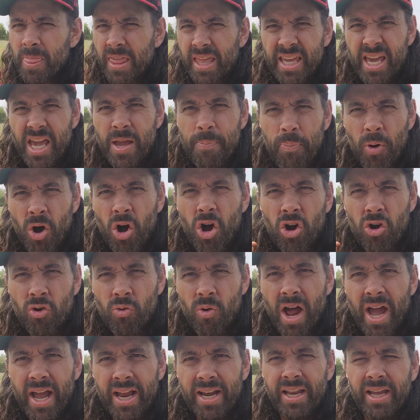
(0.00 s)
keep on
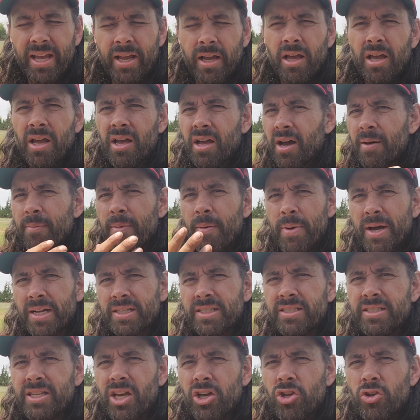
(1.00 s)
grinding. I'm about
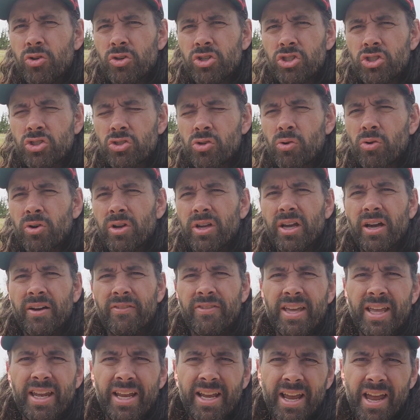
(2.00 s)
to tell you a story
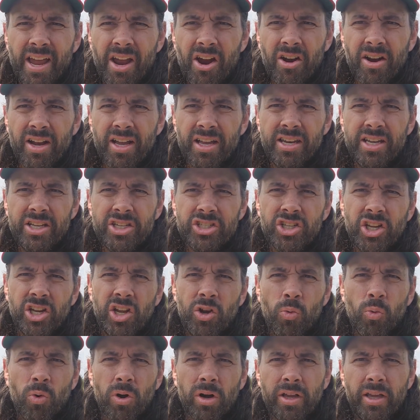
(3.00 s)
of getting air
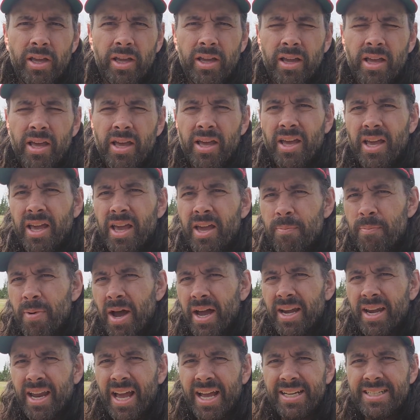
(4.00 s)
conditioning working in
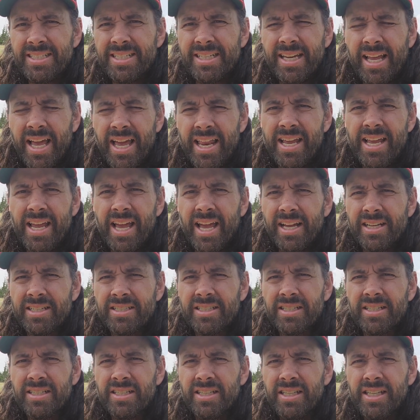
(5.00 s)
my
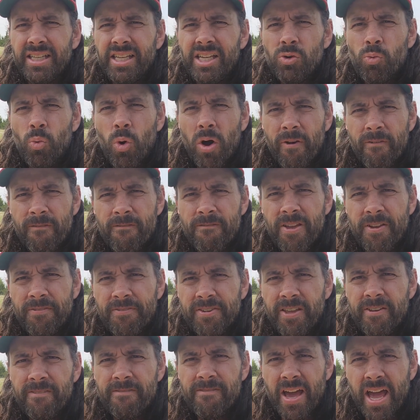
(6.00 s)
1988
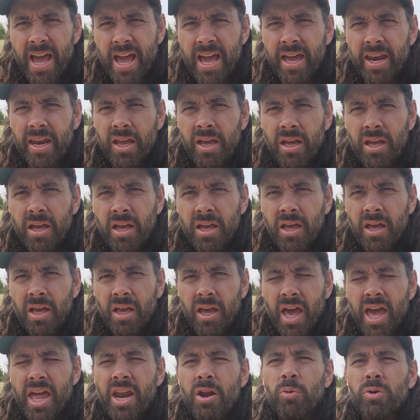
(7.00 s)
E-150 van,
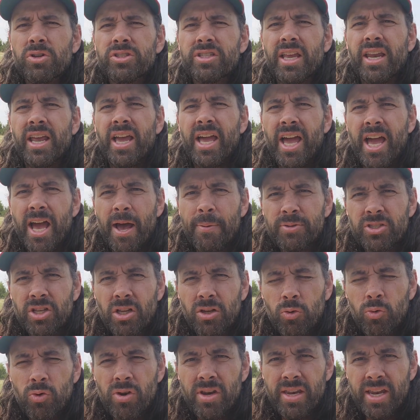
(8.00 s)
and it was an
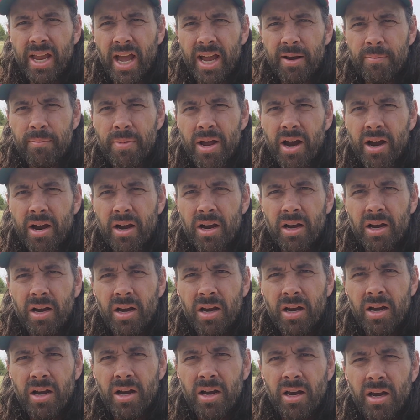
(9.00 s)
absolute nightmare.
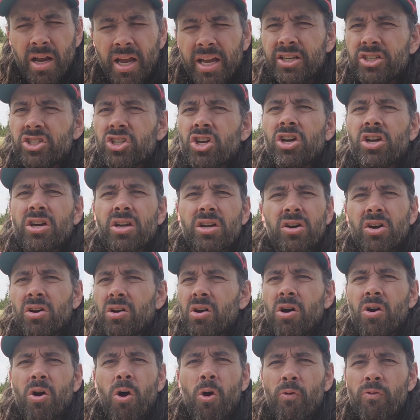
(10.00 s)
It took
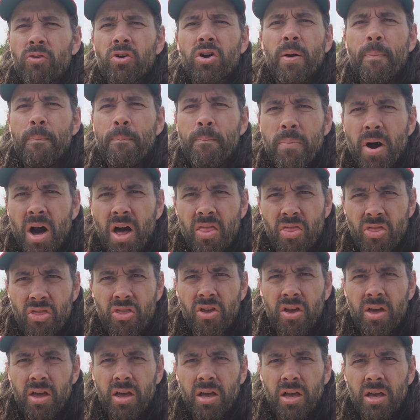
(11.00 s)
over a
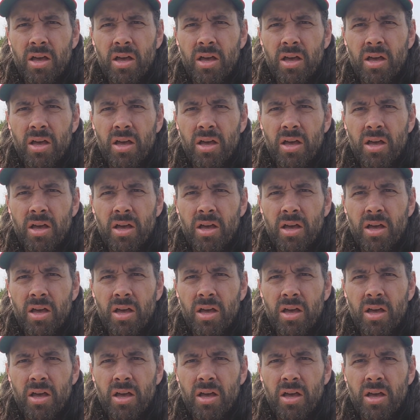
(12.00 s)
month